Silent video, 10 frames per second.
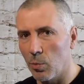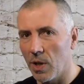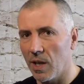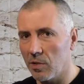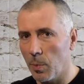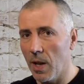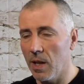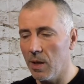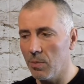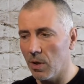when I explained
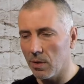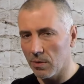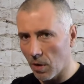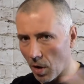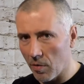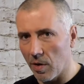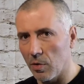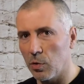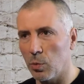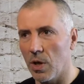him the
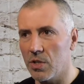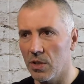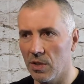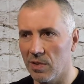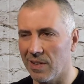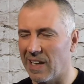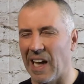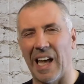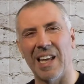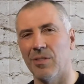overall situation, he said,
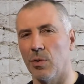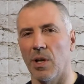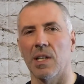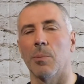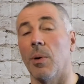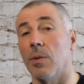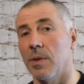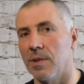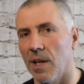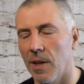nah, forget about
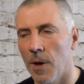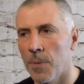the tent.